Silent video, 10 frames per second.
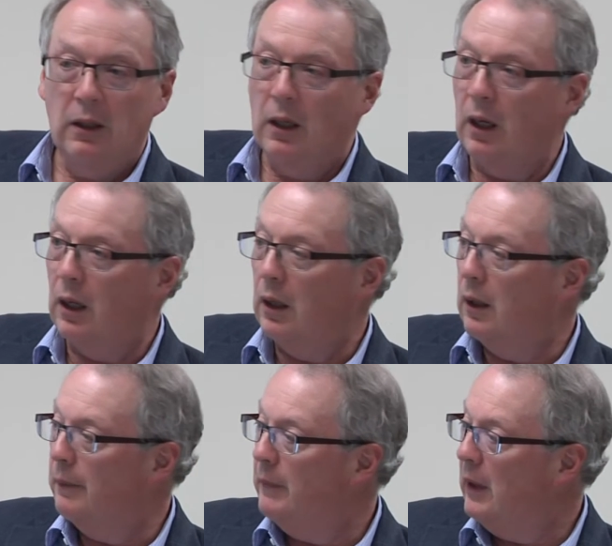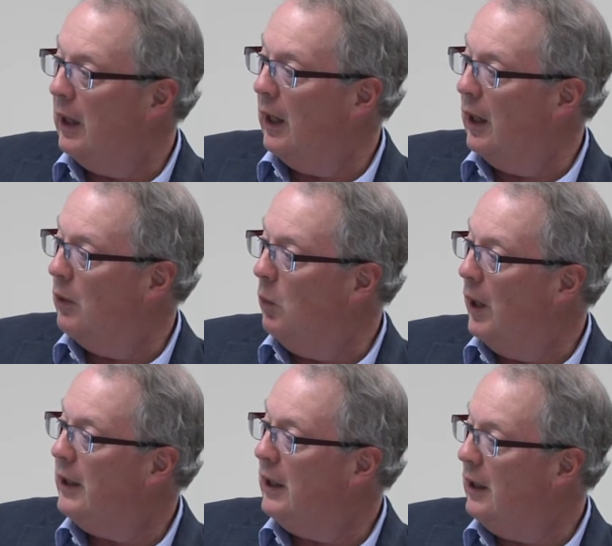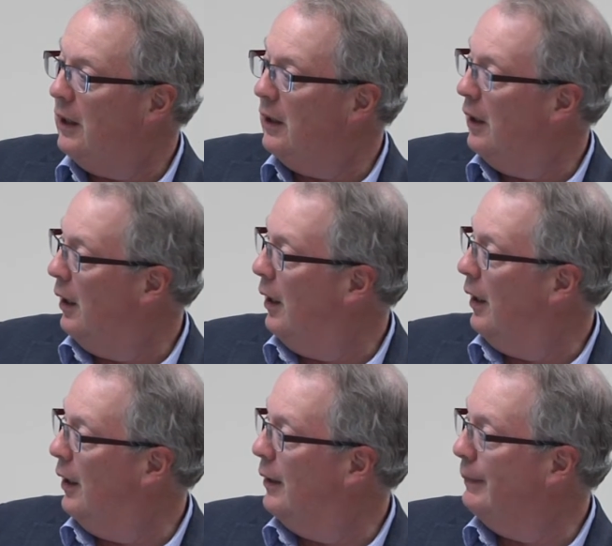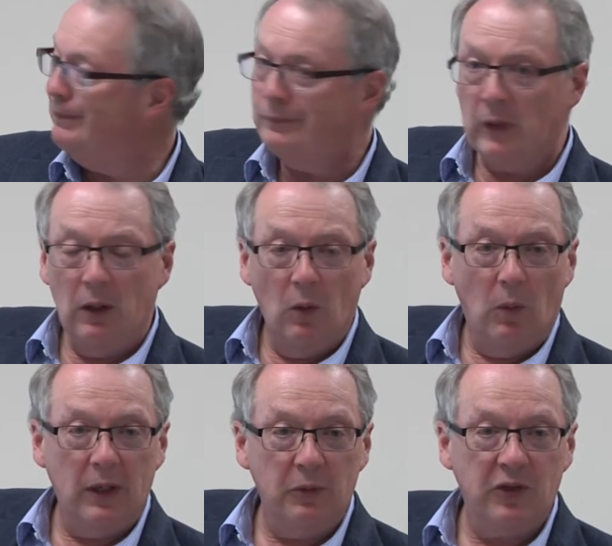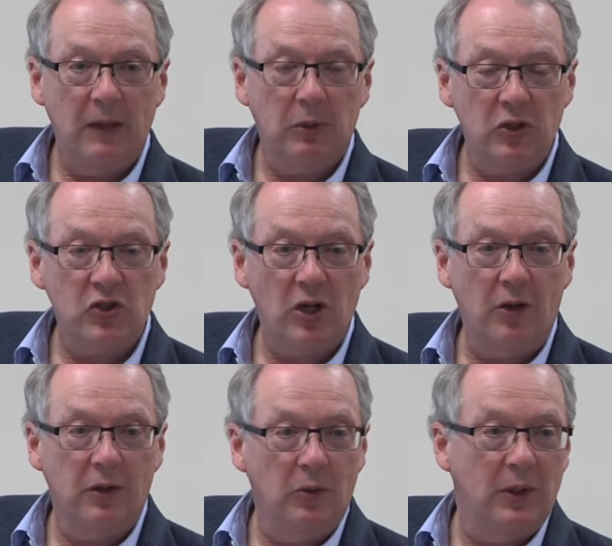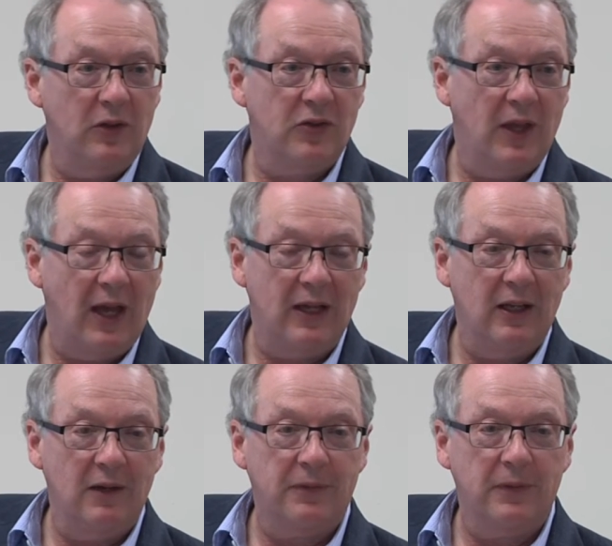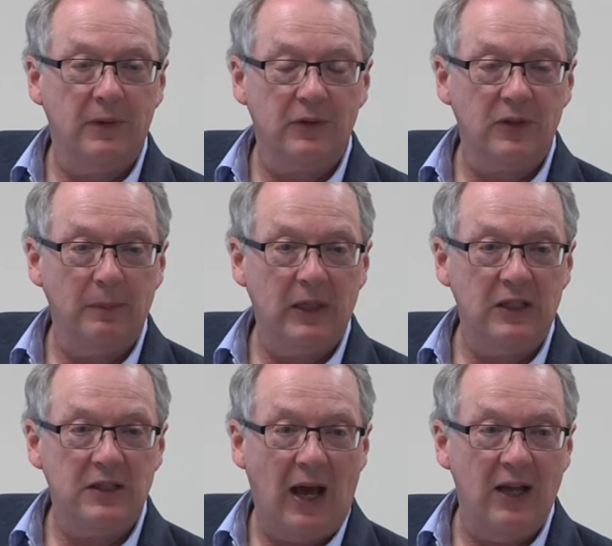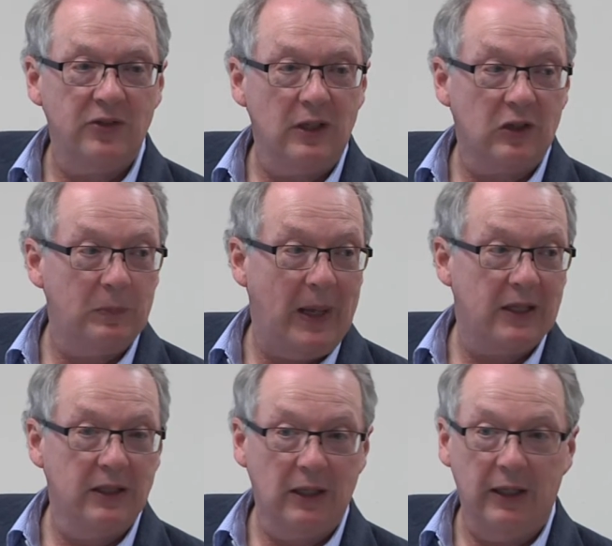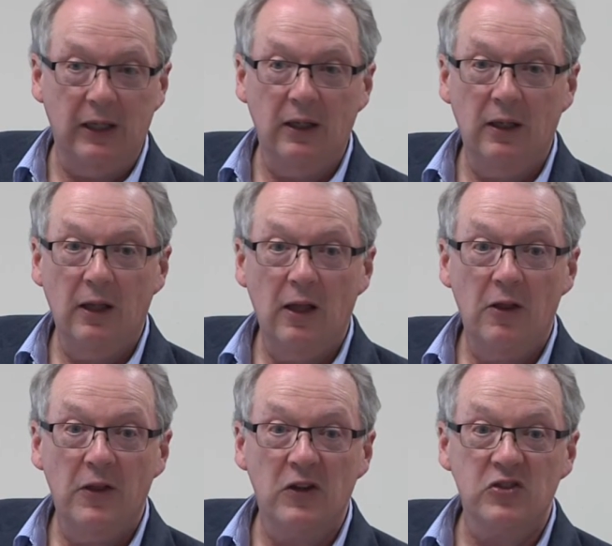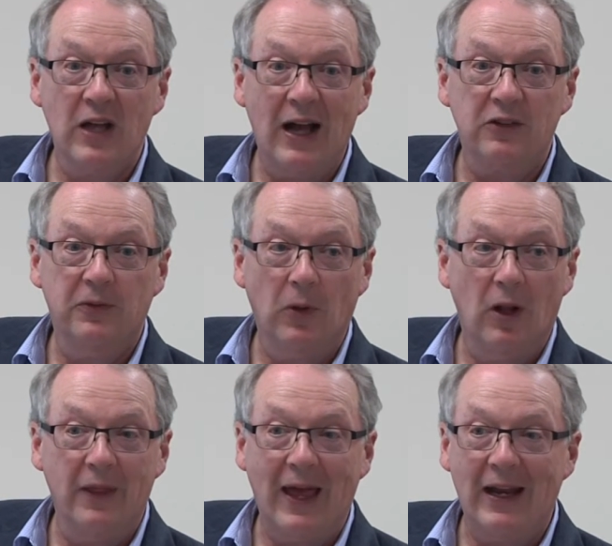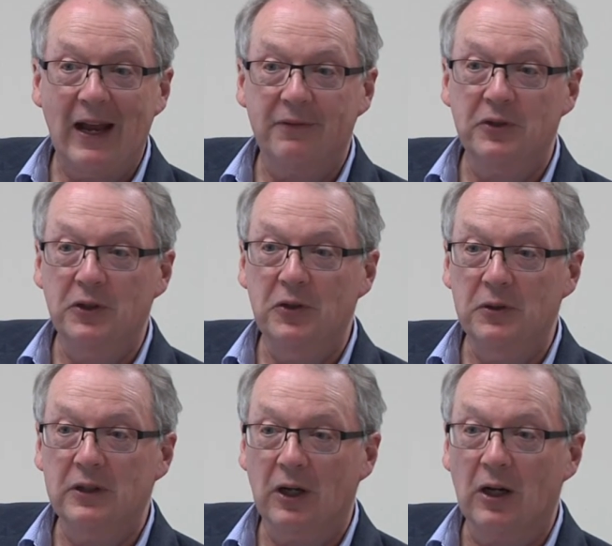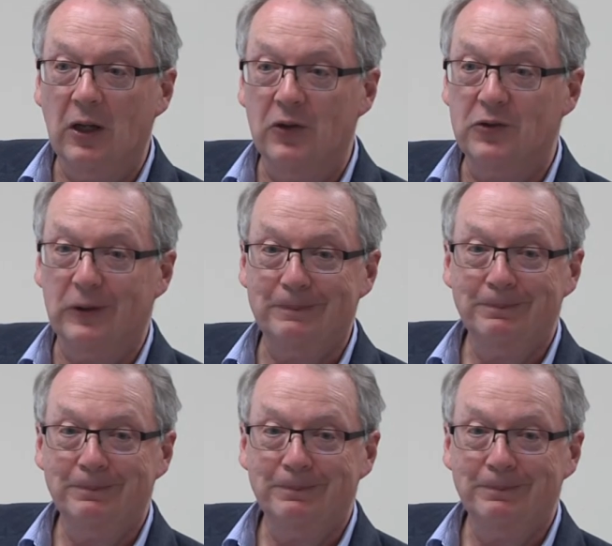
And what he was able to show you is that if somebody dies unexpectedly, their stocks fall that afternoon that they're close to.